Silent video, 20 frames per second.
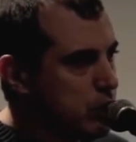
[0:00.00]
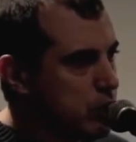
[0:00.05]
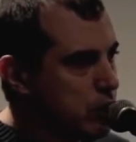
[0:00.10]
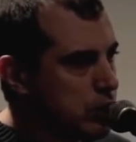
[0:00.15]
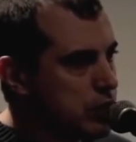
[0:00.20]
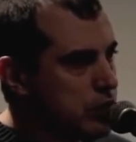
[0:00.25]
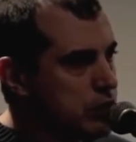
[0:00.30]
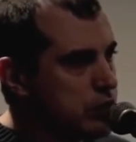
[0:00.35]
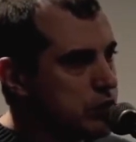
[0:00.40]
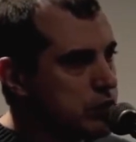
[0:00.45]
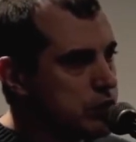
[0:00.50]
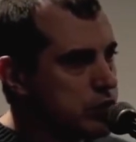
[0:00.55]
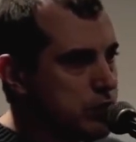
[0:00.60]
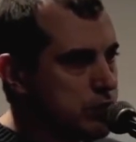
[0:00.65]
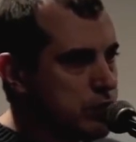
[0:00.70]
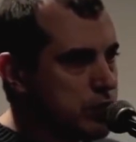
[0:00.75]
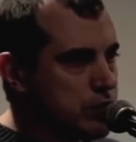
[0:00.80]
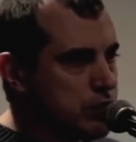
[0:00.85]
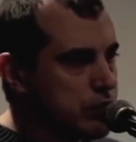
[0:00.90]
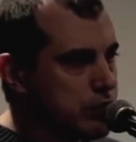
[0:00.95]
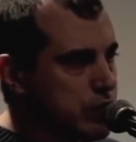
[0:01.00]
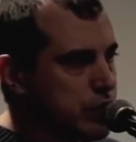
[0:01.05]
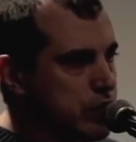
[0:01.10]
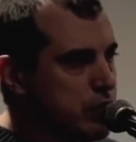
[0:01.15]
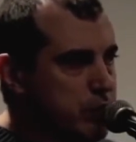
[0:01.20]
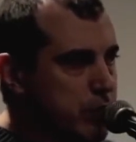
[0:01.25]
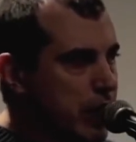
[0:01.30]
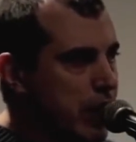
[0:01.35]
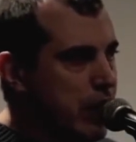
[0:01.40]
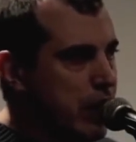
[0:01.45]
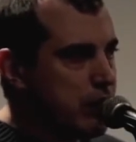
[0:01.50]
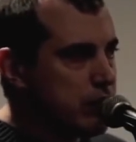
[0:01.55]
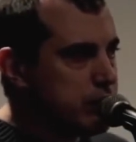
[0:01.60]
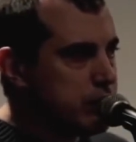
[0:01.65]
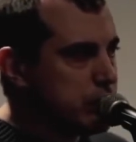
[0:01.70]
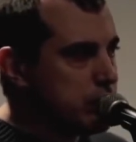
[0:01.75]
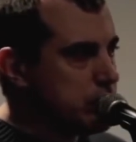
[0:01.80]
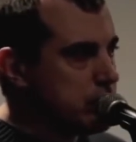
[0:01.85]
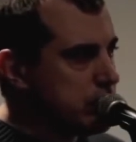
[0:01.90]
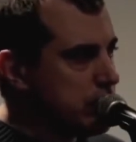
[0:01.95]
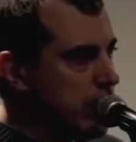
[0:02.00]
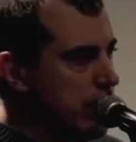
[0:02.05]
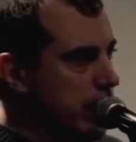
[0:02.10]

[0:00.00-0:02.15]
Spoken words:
word for something very powerful.